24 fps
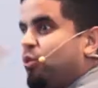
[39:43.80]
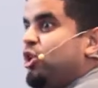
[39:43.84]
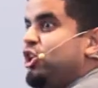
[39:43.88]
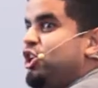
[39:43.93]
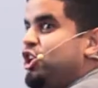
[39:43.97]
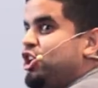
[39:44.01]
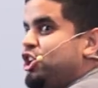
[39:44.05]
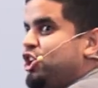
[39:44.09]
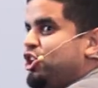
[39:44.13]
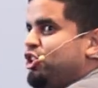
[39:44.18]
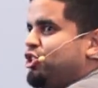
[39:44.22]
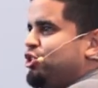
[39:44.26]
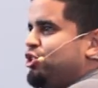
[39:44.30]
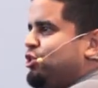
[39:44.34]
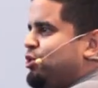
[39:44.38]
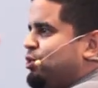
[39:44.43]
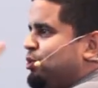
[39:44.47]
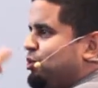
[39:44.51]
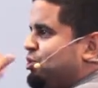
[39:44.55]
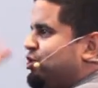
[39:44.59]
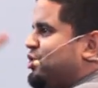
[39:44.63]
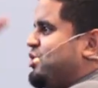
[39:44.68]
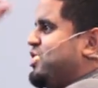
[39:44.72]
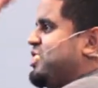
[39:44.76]
What are you going to
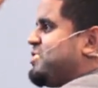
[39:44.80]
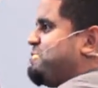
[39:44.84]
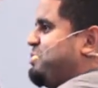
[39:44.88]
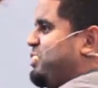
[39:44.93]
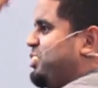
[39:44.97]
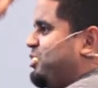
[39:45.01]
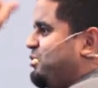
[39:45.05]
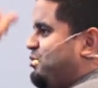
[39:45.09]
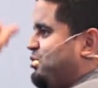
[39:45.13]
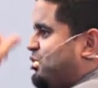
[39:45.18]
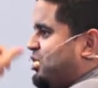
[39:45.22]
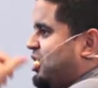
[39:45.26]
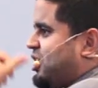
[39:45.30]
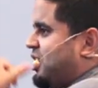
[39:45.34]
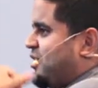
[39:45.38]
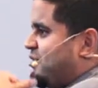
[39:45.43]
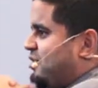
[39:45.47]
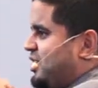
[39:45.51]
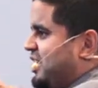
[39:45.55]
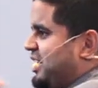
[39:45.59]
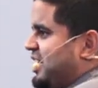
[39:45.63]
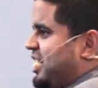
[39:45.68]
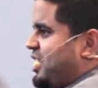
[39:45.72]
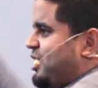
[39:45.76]
do to this beautiful
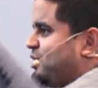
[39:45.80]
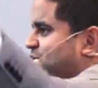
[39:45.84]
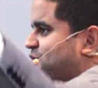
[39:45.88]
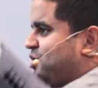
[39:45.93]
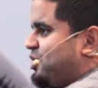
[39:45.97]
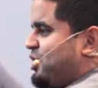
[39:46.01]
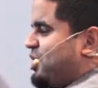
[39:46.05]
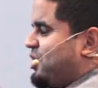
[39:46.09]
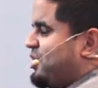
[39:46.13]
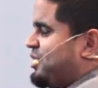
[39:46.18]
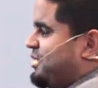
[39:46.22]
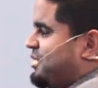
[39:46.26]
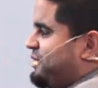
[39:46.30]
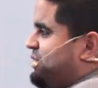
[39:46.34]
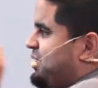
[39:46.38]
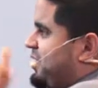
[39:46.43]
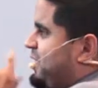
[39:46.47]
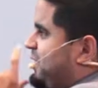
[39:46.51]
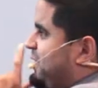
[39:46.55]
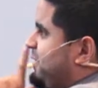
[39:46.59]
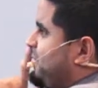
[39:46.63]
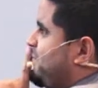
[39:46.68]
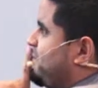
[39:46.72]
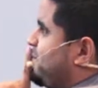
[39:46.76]
covenant that comes from the Garden
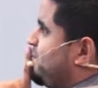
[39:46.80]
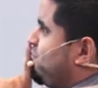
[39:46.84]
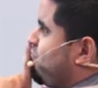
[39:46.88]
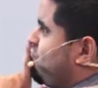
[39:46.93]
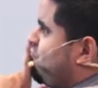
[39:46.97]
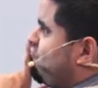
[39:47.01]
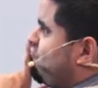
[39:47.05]
of Eden?